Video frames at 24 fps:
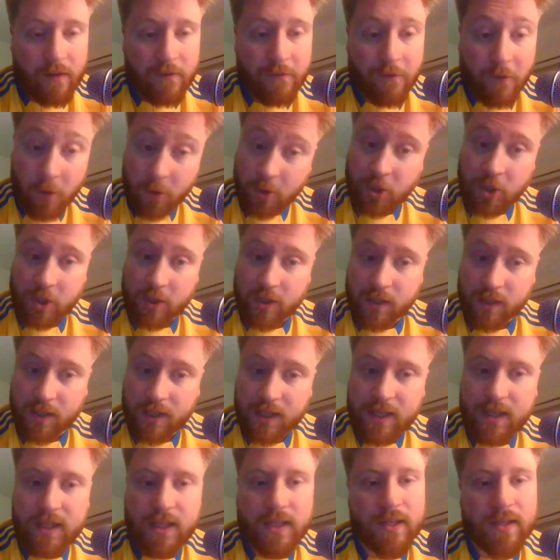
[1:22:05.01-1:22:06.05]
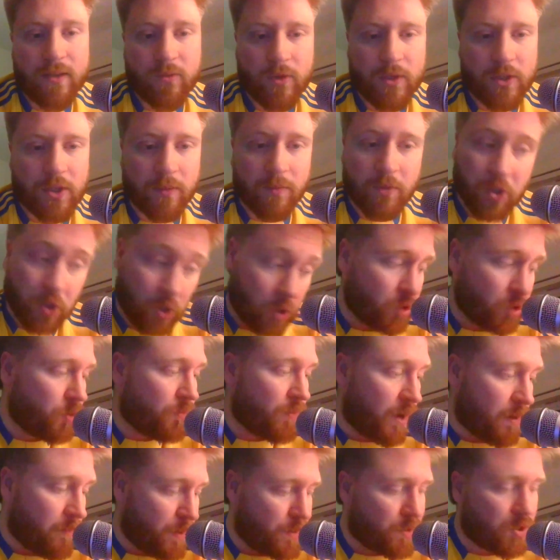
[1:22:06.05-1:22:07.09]
Fortunately, which I'm sure
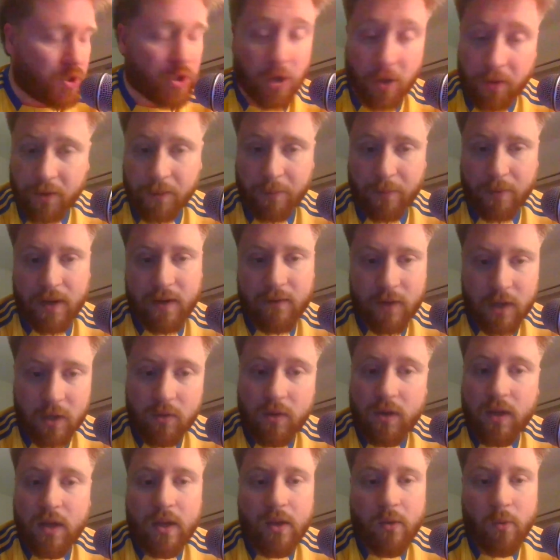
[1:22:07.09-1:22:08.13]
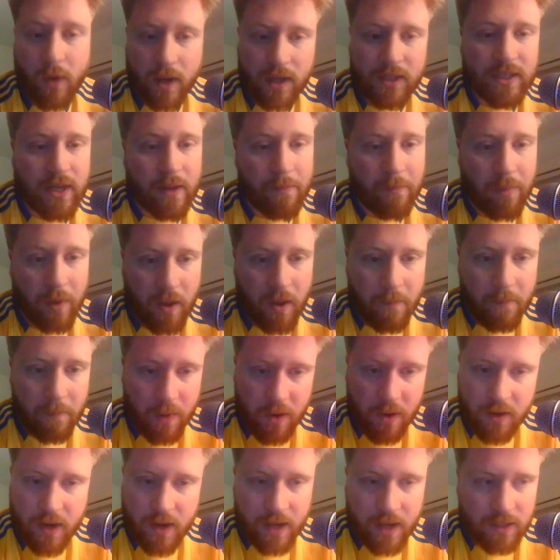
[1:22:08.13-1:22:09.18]
you might mention on the preview, West Ham play on
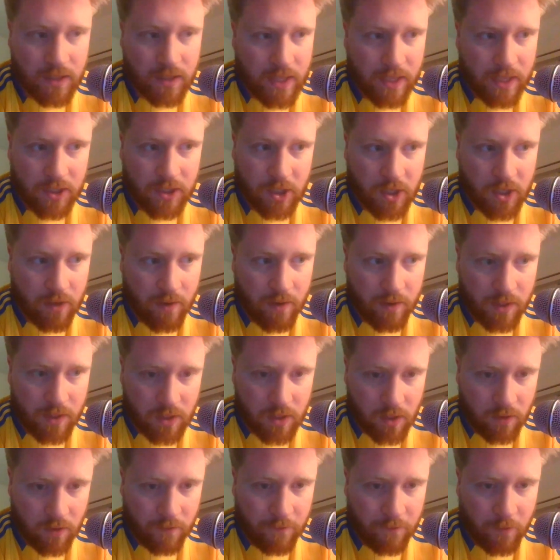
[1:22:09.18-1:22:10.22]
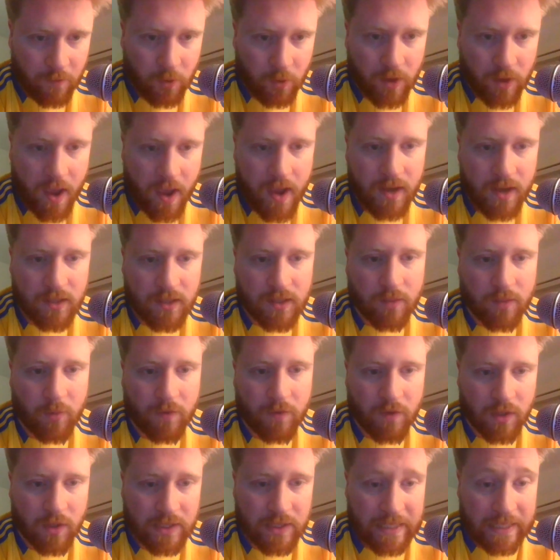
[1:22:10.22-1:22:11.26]
Monday, so their turnaround is only 4 days, and we've
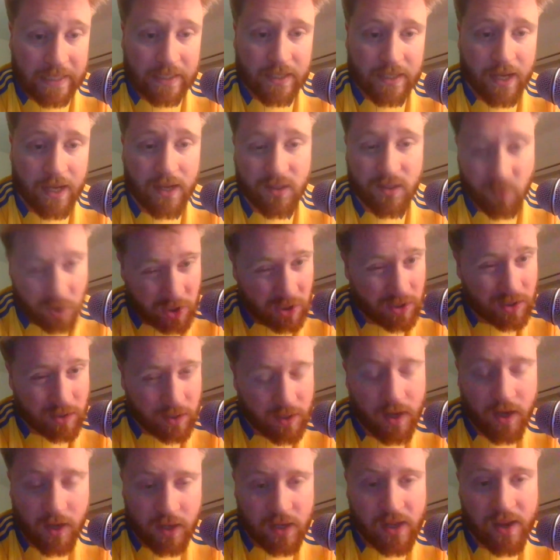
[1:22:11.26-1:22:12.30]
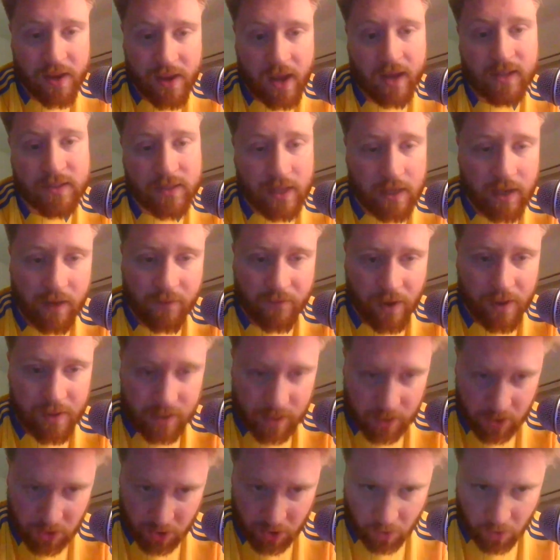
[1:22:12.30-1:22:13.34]
got 6 days, which is a nice little
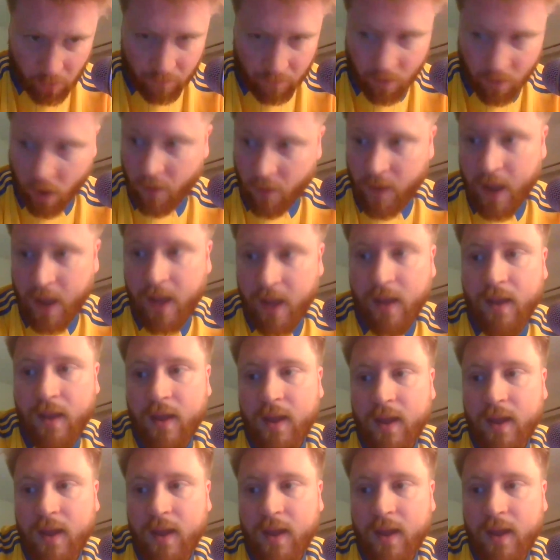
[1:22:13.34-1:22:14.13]
advantage that we've got there.